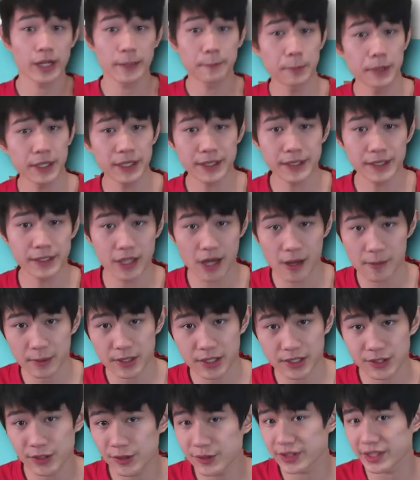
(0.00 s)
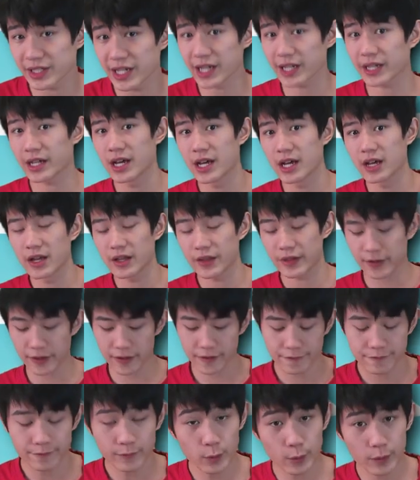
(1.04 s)
when I'm picking up a new deck, there
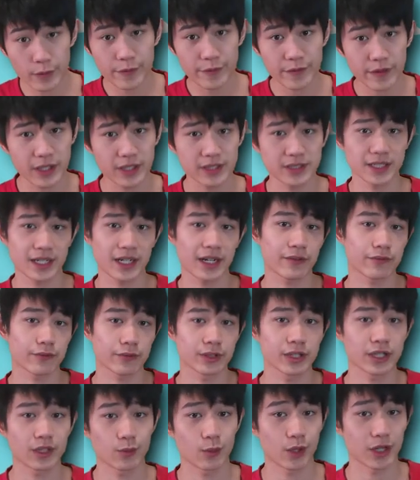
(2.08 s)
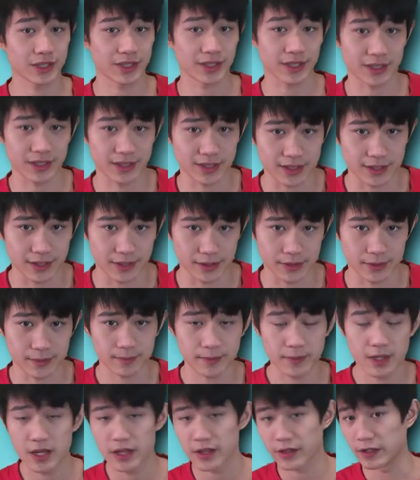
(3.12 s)
are four things that I really want to consider:
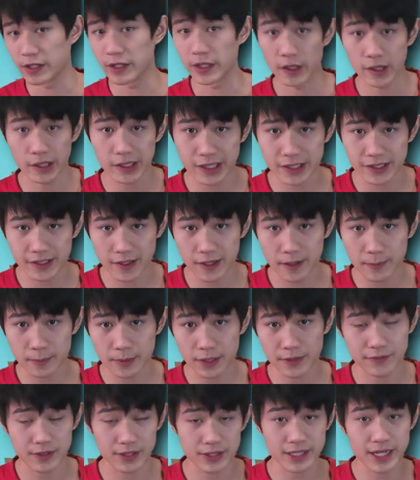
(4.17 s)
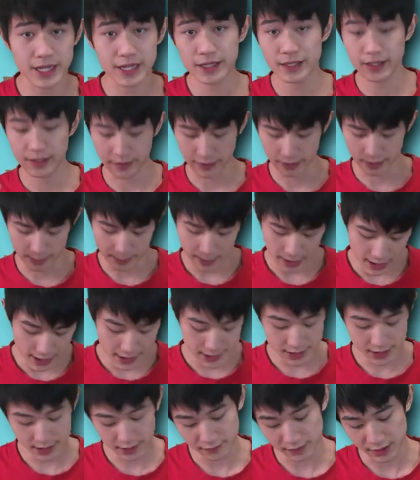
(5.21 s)
the archetype of the deck, the
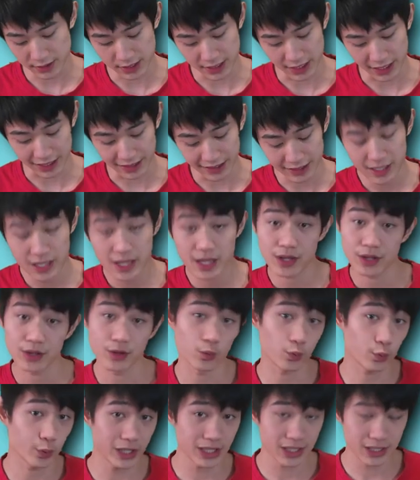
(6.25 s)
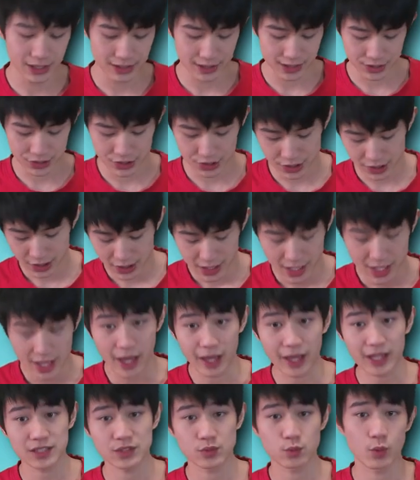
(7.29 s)
pacing of the deck, the win condition,
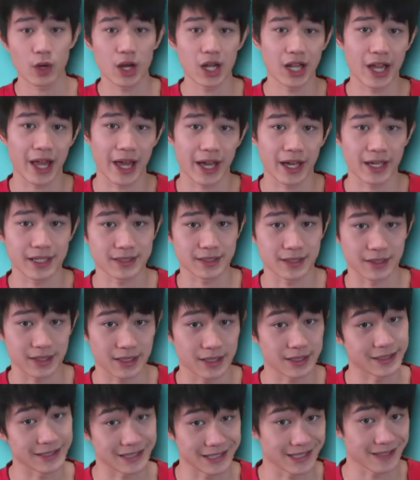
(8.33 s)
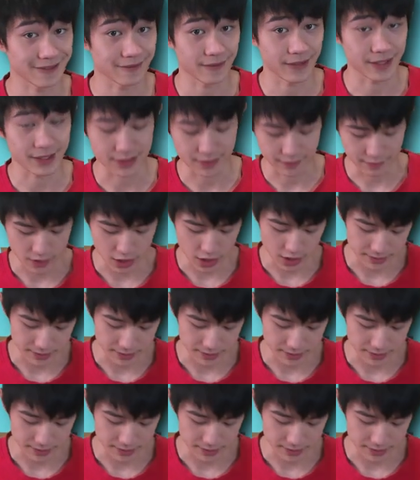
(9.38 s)
as well as the defensive